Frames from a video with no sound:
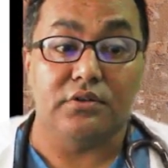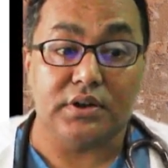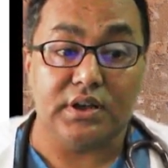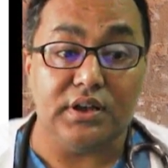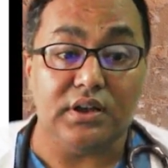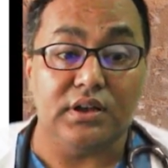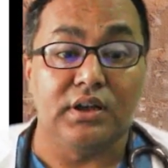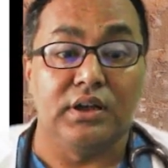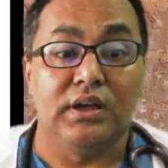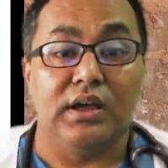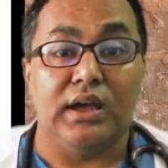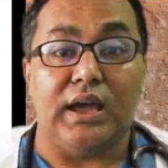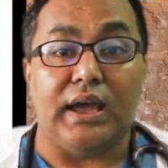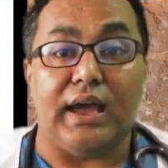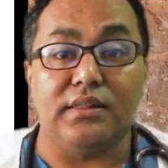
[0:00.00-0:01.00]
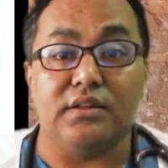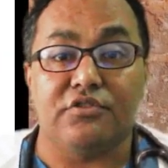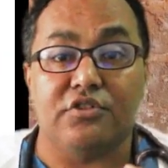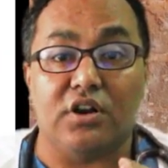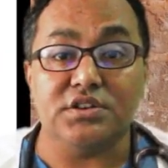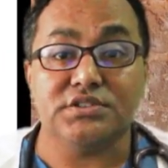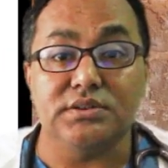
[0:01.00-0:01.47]
Okay, and the
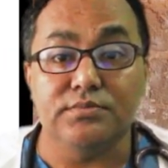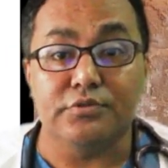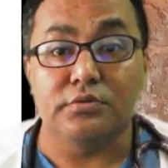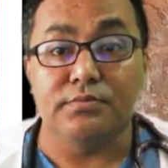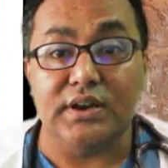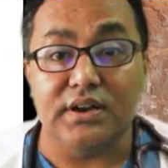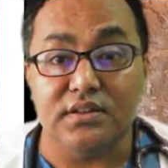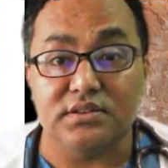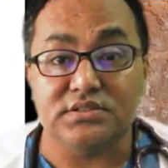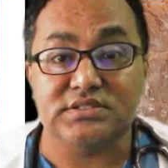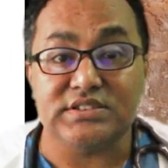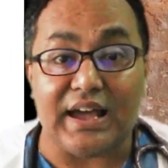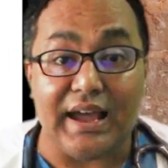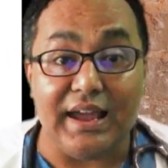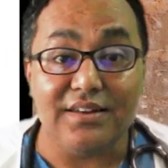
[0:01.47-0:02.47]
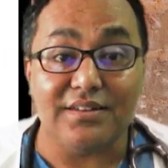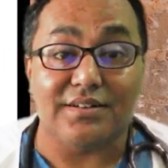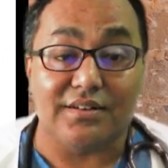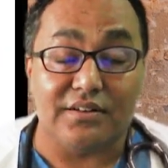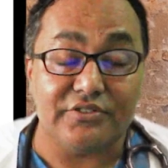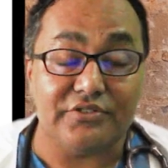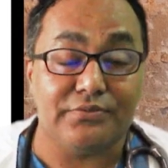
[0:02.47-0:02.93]
first improvement in the sign
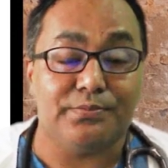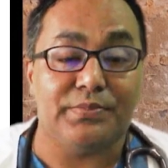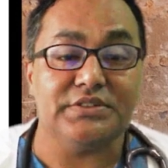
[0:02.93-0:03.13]
of